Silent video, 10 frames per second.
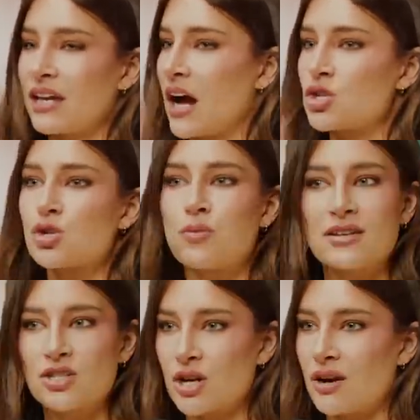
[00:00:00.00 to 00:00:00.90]
Like I
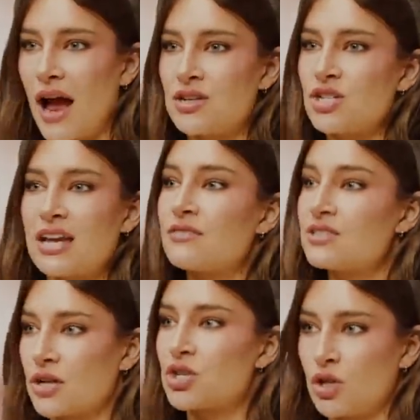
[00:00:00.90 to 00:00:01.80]
trust her. I just have
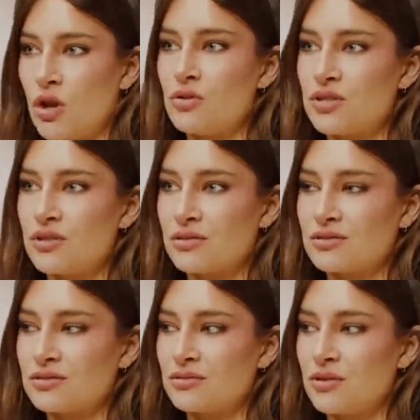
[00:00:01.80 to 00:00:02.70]
such a close
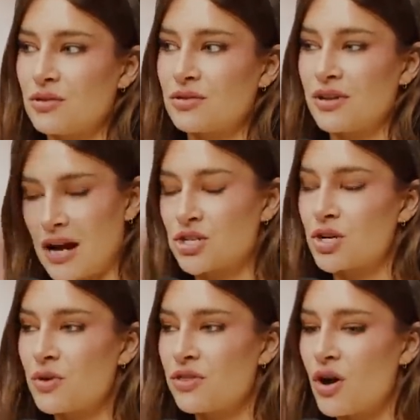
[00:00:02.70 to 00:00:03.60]

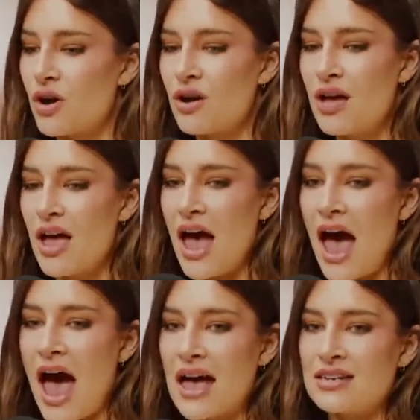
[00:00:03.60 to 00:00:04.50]
connection with her.
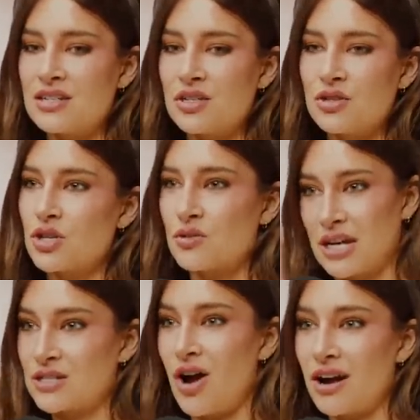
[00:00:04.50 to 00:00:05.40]
Yeah. And so
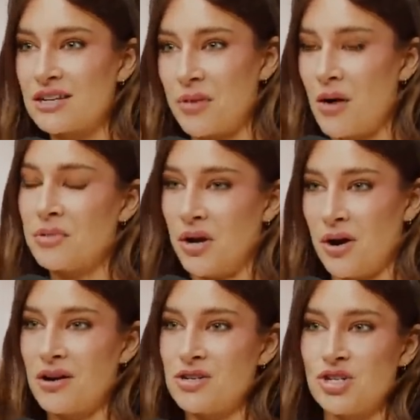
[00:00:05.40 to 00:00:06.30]
TikTok has brought me
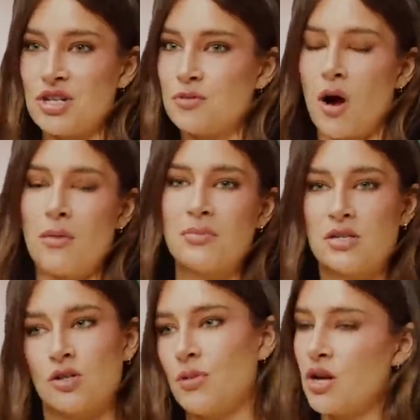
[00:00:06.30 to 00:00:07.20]
her and she's brought
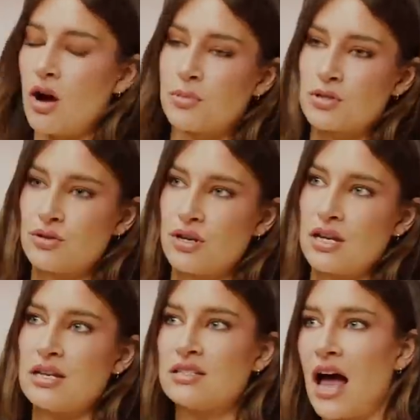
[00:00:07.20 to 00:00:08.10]
me so many
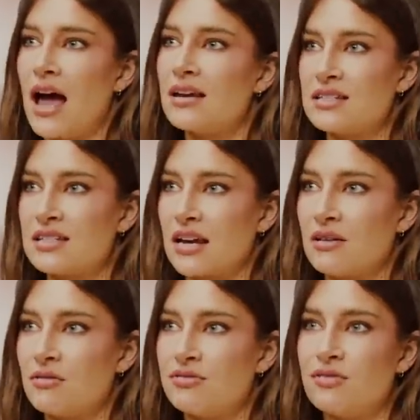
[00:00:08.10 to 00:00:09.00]
opportunities and it's
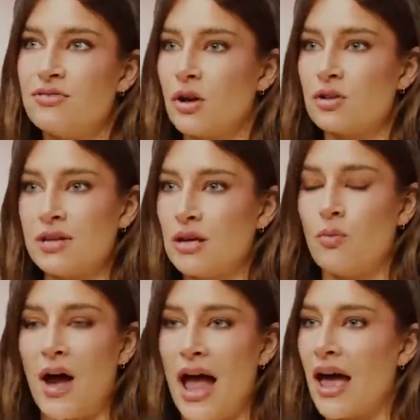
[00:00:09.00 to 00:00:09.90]
like fulfilled me in a
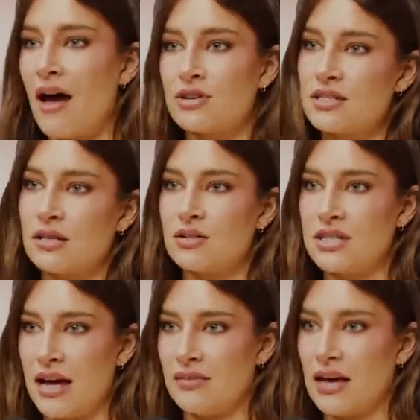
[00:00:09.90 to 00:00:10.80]
way every single day.